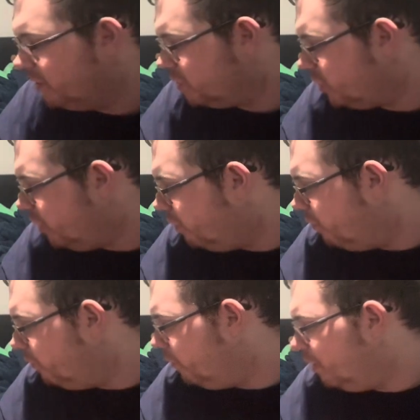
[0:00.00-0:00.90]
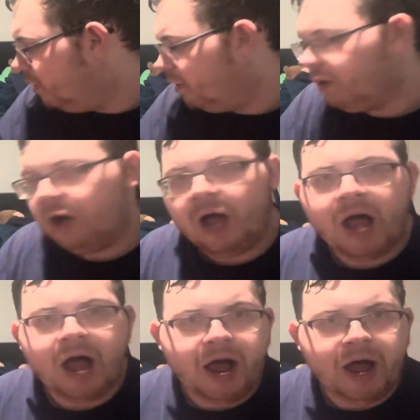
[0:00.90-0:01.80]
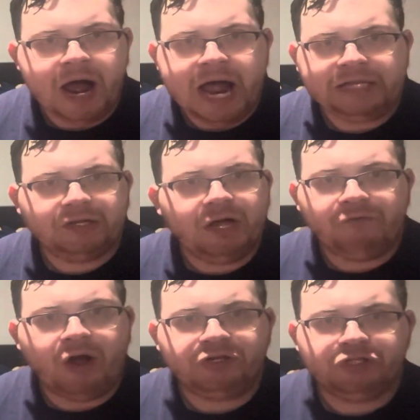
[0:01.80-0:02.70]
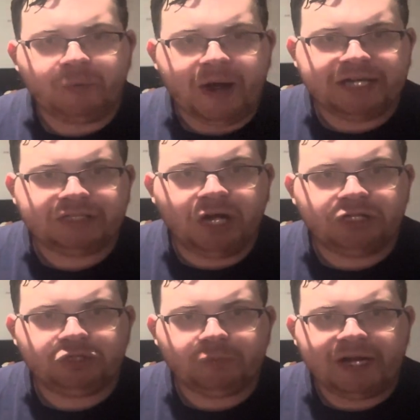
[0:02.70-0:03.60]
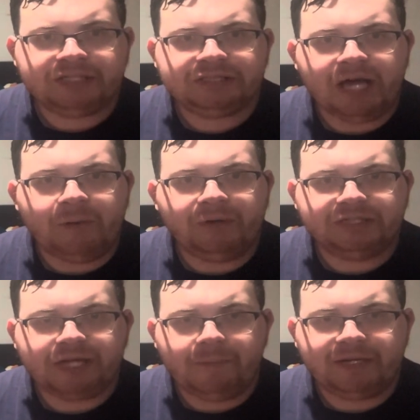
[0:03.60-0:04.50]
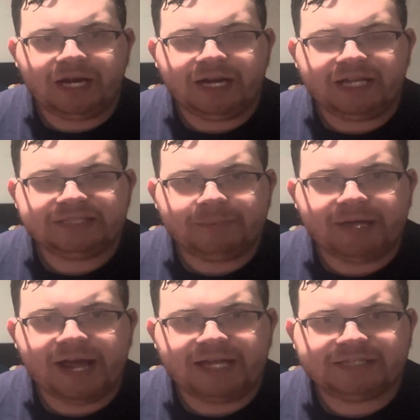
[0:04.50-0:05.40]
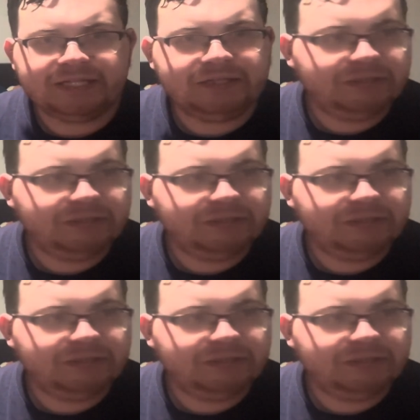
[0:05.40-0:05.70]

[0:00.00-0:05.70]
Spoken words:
So, I love R2S. R2S Solid is coming on that Summit Ascent.